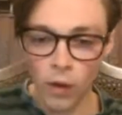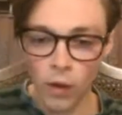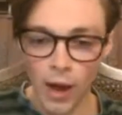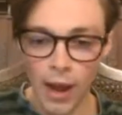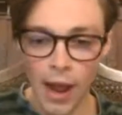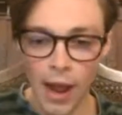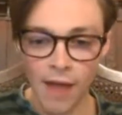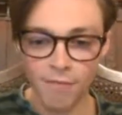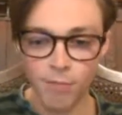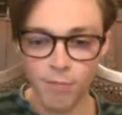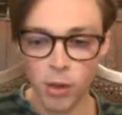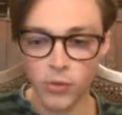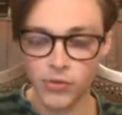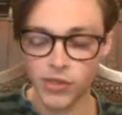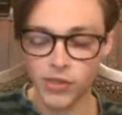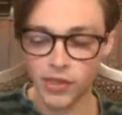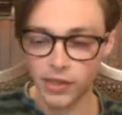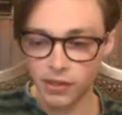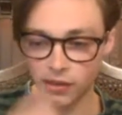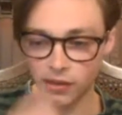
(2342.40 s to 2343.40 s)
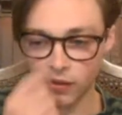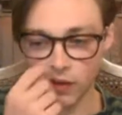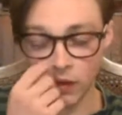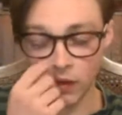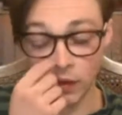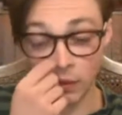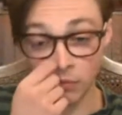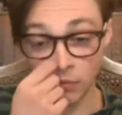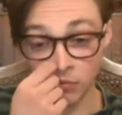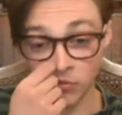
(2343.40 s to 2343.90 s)
I posted
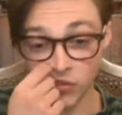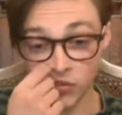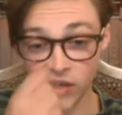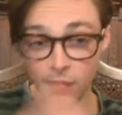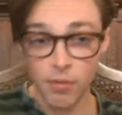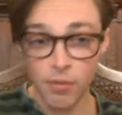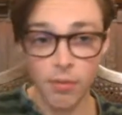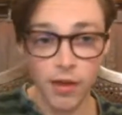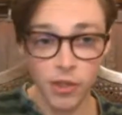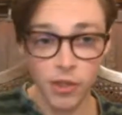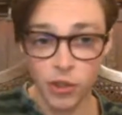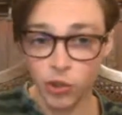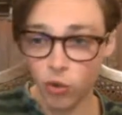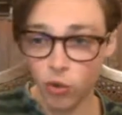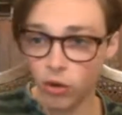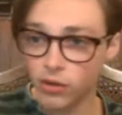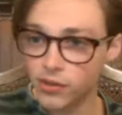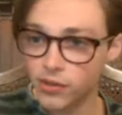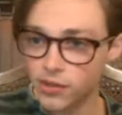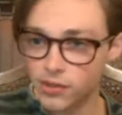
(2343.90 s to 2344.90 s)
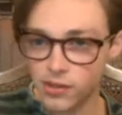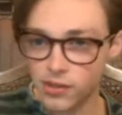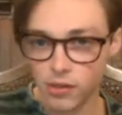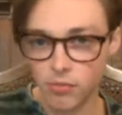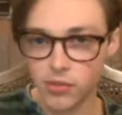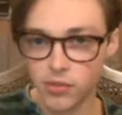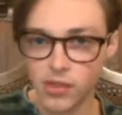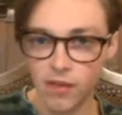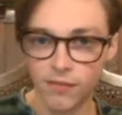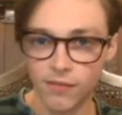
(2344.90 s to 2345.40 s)
some of my shorts,
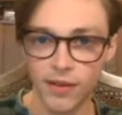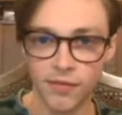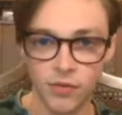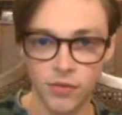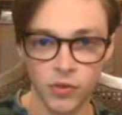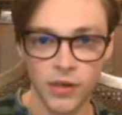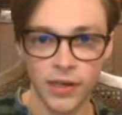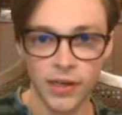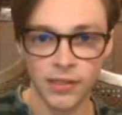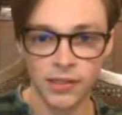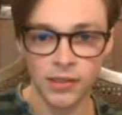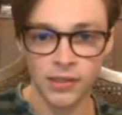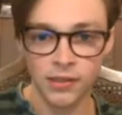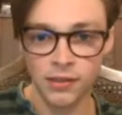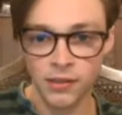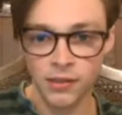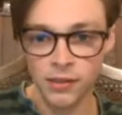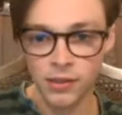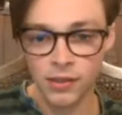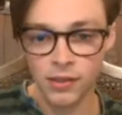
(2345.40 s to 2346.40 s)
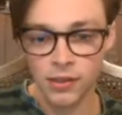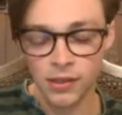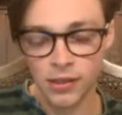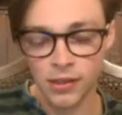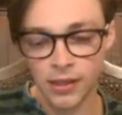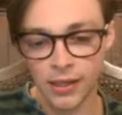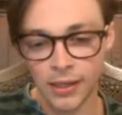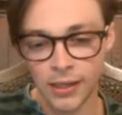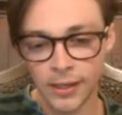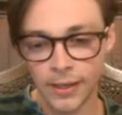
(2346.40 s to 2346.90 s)
some stuff I've directed,
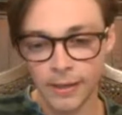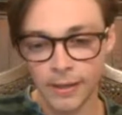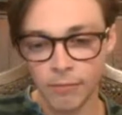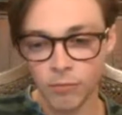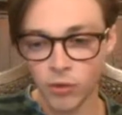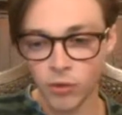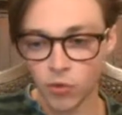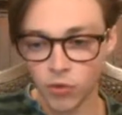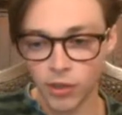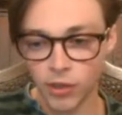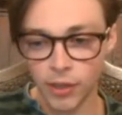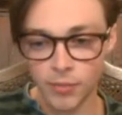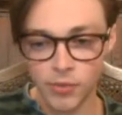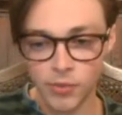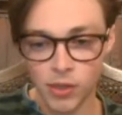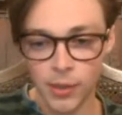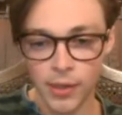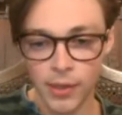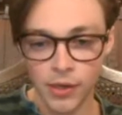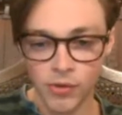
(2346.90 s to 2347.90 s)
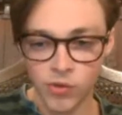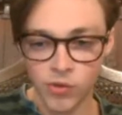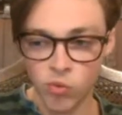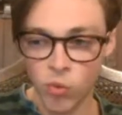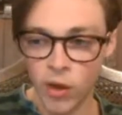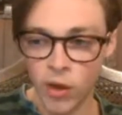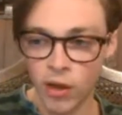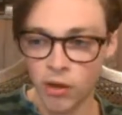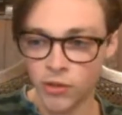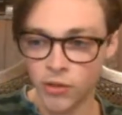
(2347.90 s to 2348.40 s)
little clips on there as
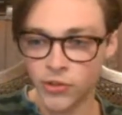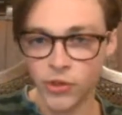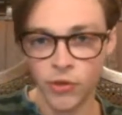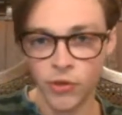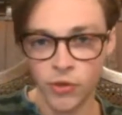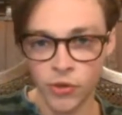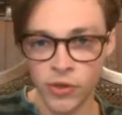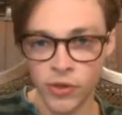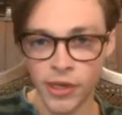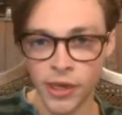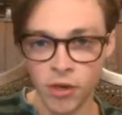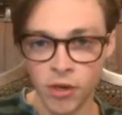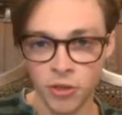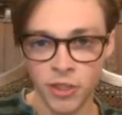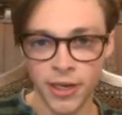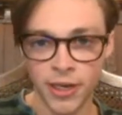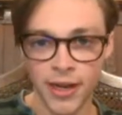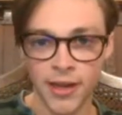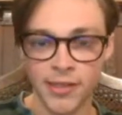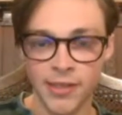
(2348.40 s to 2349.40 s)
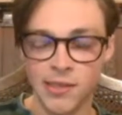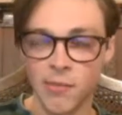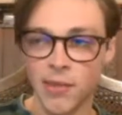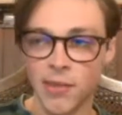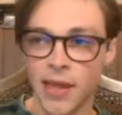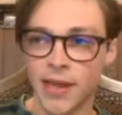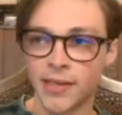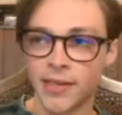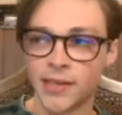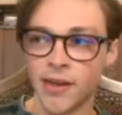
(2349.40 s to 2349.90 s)
well, so you can go check out some
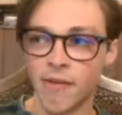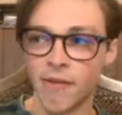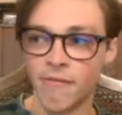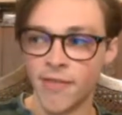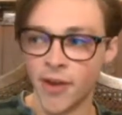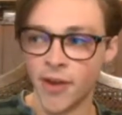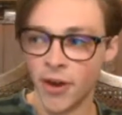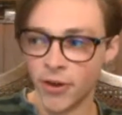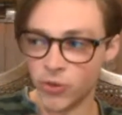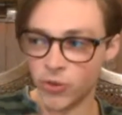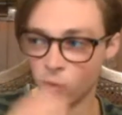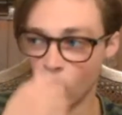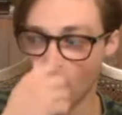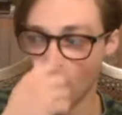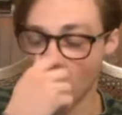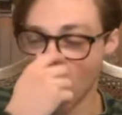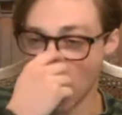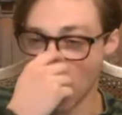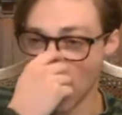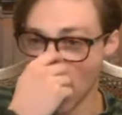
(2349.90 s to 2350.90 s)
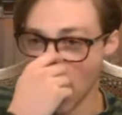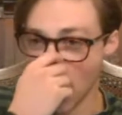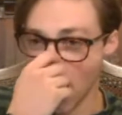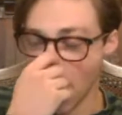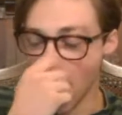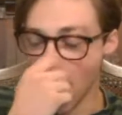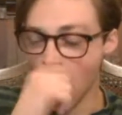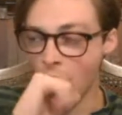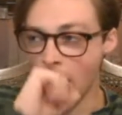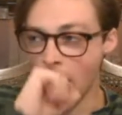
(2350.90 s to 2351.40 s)
of that stuff there as well.
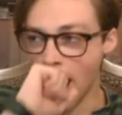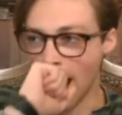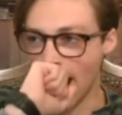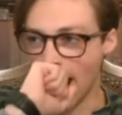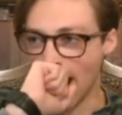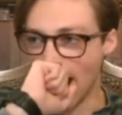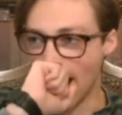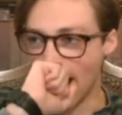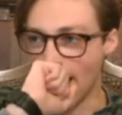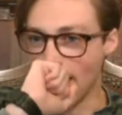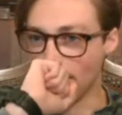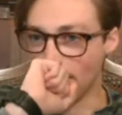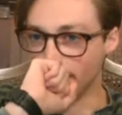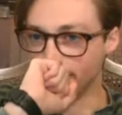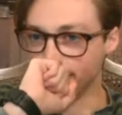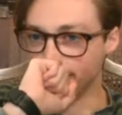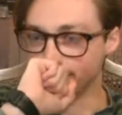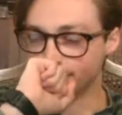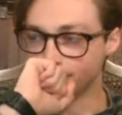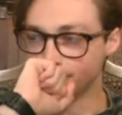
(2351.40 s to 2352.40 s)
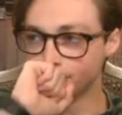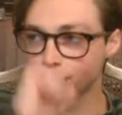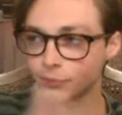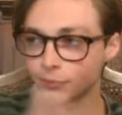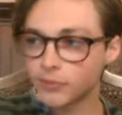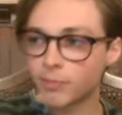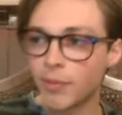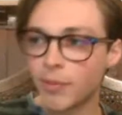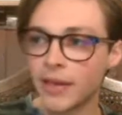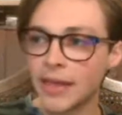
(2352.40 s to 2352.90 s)

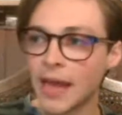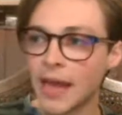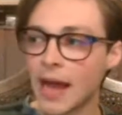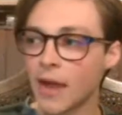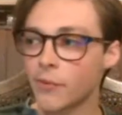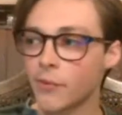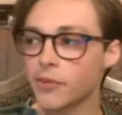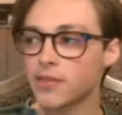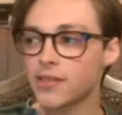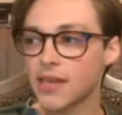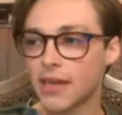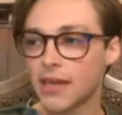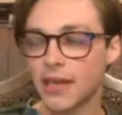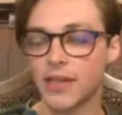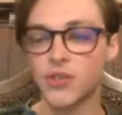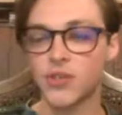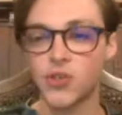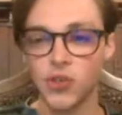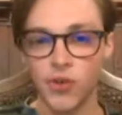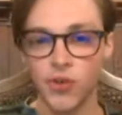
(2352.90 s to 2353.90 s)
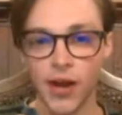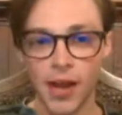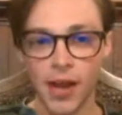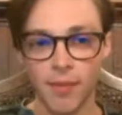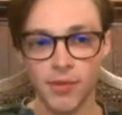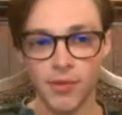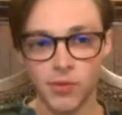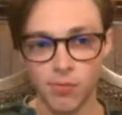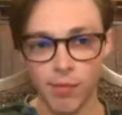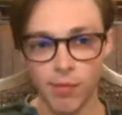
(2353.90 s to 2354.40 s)
But yeah, I would say
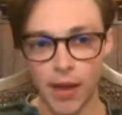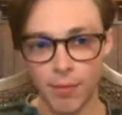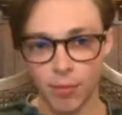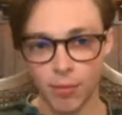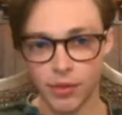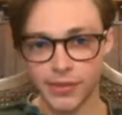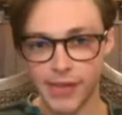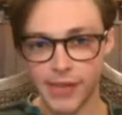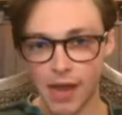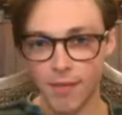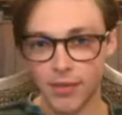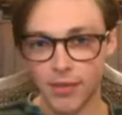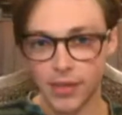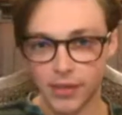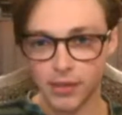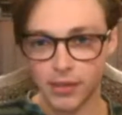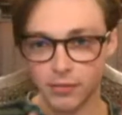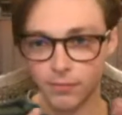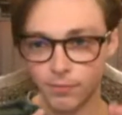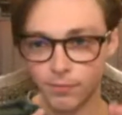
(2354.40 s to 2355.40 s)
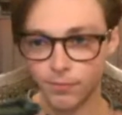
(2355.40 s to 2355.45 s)
Instagram is my predominant